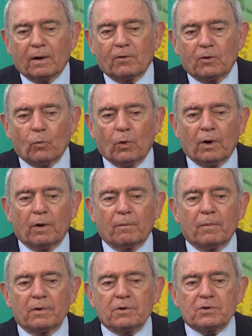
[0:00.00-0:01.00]
of it where,
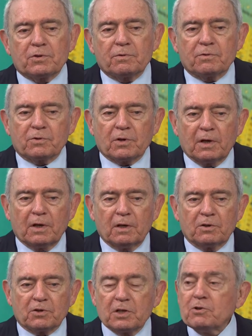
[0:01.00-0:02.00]
say,
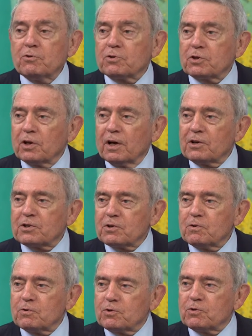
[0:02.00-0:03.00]
seniors in high
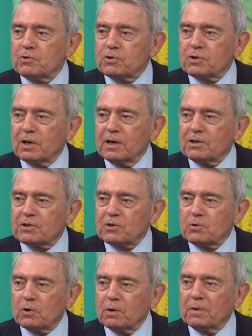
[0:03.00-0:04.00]
school, juniors in high
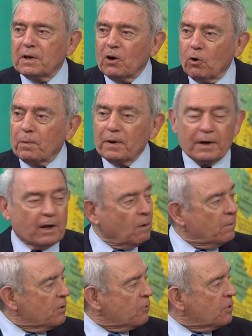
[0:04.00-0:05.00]
school can be helping
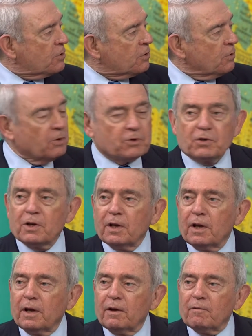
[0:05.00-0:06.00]
elementary students
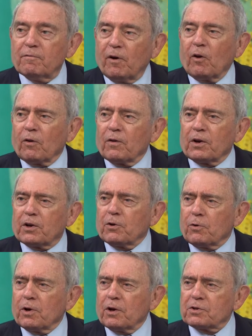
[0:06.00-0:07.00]
follow their mm-hmm.
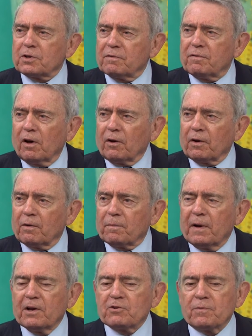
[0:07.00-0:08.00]
curiosity, mm -hmm. follow their
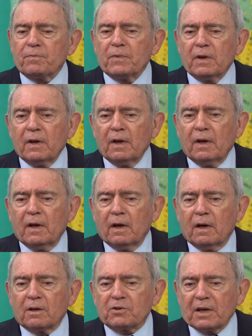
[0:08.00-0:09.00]
passion.
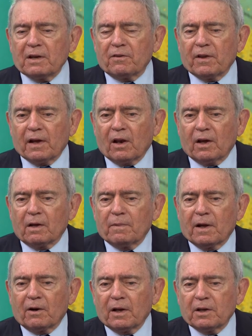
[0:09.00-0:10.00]
The second thing I like
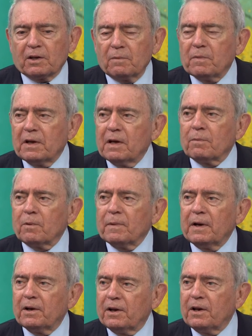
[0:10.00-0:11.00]
about it, it can be
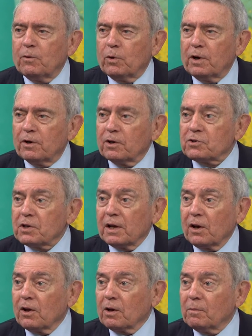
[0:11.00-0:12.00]
implemented anywhere. It doesn't take
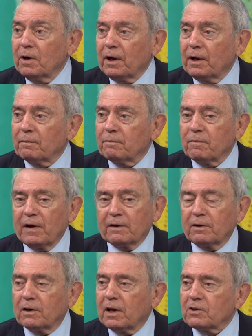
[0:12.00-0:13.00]
a lot of money. In fact, mm -hmm. it
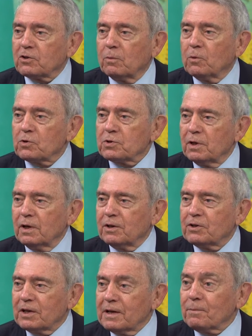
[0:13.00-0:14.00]
mm-hmm. takes almost none
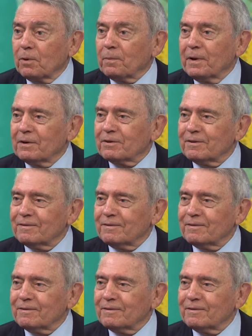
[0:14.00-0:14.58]
to implement